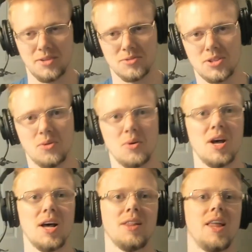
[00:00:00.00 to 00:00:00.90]
So
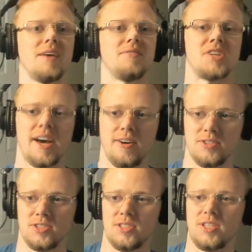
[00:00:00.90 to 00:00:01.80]
life
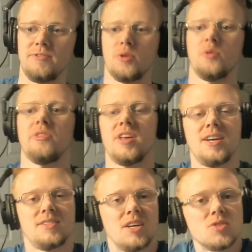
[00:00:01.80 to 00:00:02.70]
challenges and difficult
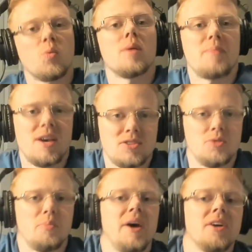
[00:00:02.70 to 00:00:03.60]
things is what makes you
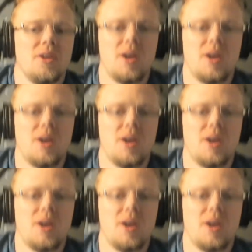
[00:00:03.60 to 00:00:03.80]
better